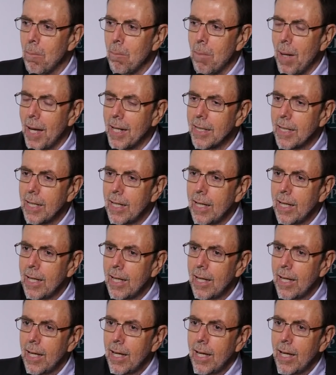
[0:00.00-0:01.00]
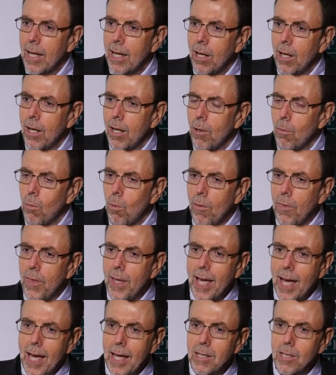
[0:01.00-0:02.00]
But what
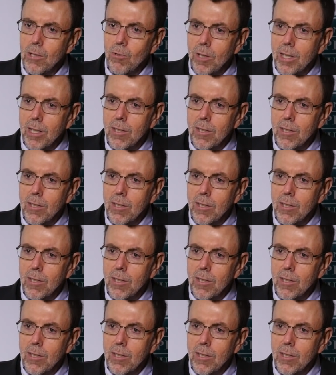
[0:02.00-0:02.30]
they are doing